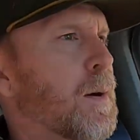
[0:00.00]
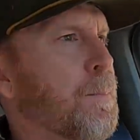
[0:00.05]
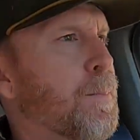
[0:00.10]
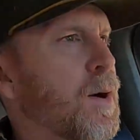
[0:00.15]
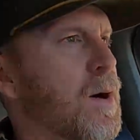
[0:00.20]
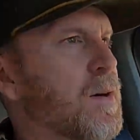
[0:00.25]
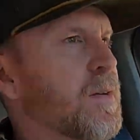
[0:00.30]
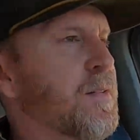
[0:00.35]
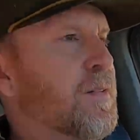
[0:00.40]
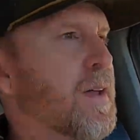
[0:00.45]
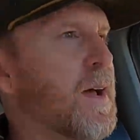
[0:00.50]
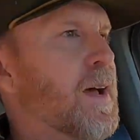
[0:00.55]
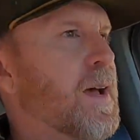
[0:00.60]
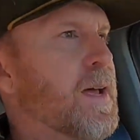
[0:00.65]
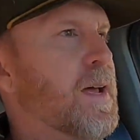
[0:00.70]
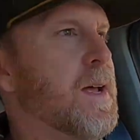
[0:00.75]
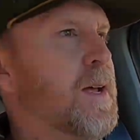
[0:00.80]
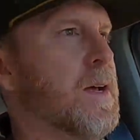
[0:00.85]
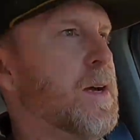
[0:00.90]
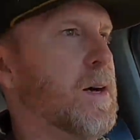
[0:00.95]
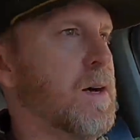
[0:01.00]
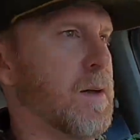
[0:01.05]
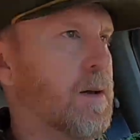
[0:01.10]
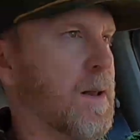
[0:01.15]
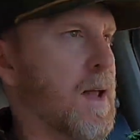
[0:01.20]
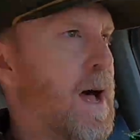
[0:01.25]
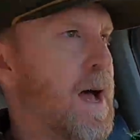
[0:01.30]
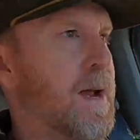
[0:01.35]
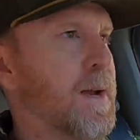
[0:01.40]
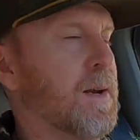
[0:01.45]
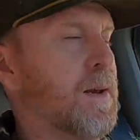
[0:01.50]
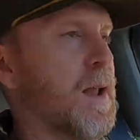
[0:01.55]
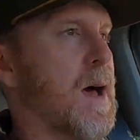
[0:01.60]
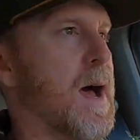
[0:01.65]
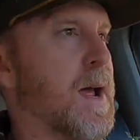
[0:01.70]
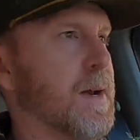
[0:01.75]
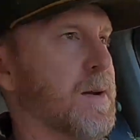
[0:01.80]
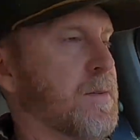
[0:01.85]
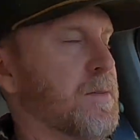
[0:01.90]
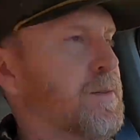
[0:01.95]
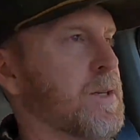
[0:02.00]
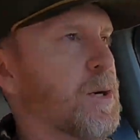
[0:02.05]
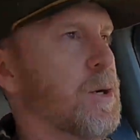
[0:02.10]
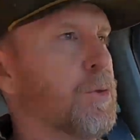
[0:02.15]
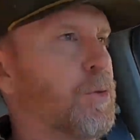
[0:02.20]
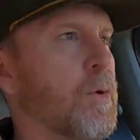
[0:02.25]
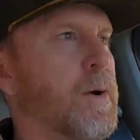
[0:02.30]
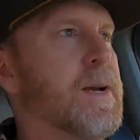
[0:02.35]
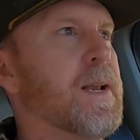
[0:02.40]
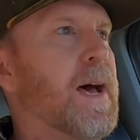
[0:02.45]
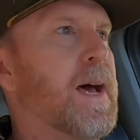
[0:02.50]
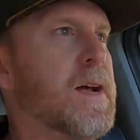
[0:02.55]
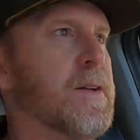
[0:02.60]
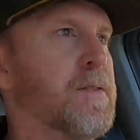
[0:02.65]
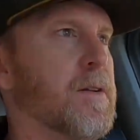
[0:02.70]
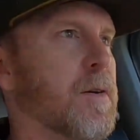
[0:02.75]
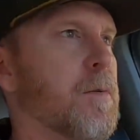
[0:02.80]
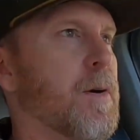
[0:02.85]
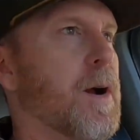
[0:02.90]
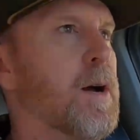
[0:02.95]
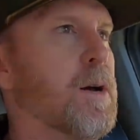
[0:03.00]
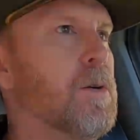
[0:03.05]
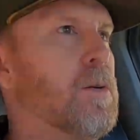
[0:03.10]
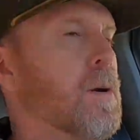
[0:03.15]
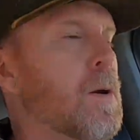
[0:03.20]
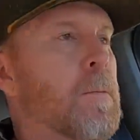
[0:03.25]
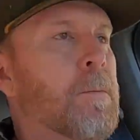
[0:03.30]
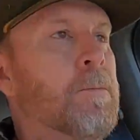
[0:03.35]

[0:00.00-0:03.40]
per se uh, like like two or three days in a row